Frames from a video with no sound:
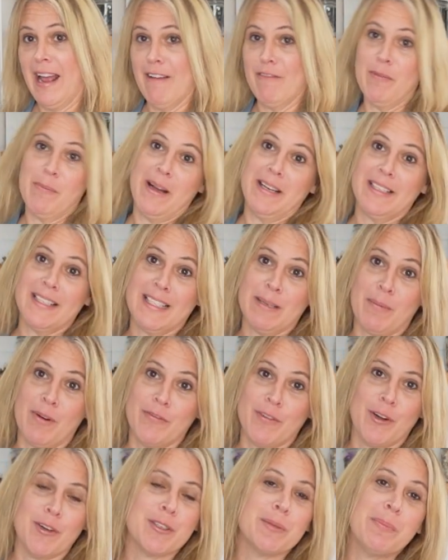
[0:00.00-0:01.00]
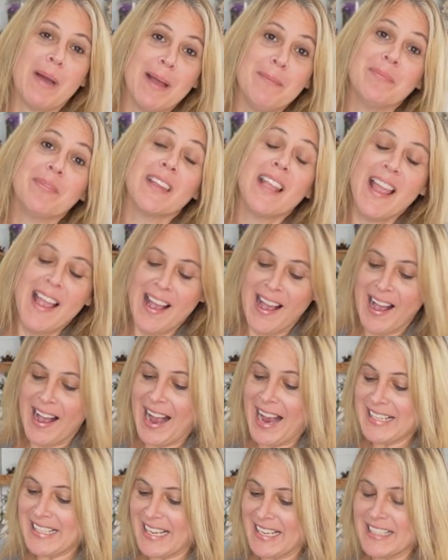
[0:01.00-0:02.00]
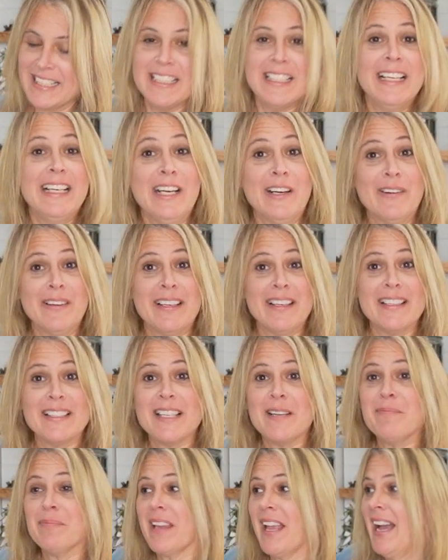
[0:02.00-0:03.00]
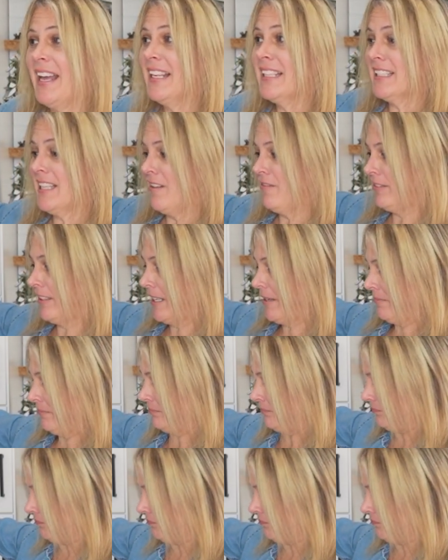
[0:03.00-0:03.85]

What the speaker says: have it by December 1st. But I did, and here it is. And it's lovely.